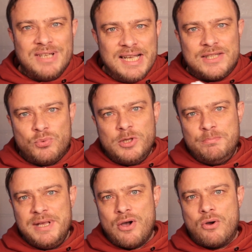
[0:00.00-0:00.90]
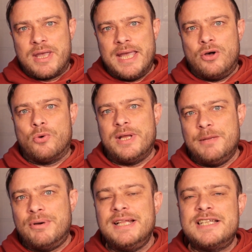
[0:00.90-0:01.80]
it will be okay already,
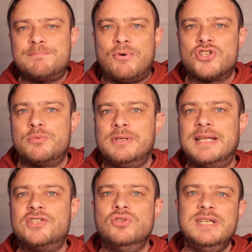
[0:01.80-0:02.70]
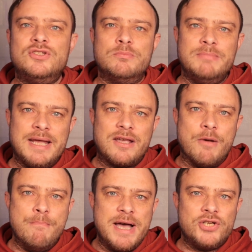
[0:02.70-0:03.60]
but it is possible that you need to make a
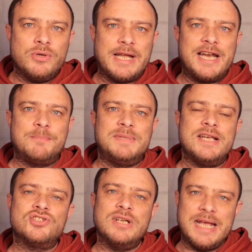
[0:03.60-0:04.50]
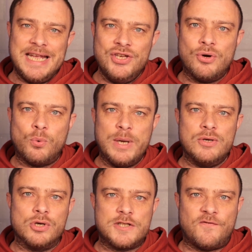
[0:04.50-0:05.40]
manual adaptation in your
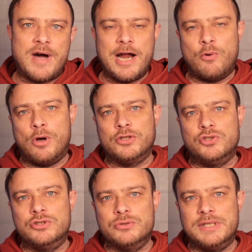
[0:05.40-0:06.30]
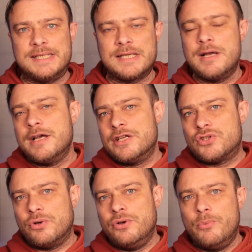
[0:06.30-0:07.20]
Windows firewall to do this.
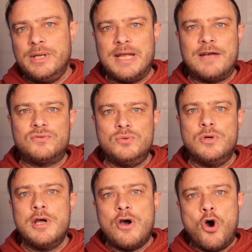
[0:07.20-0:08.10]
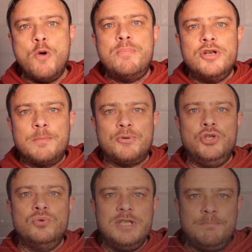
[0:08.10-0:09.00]
So you will have to open up
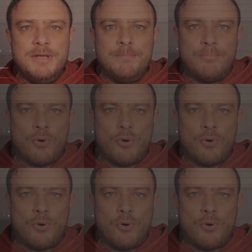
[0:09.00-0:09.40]
UDP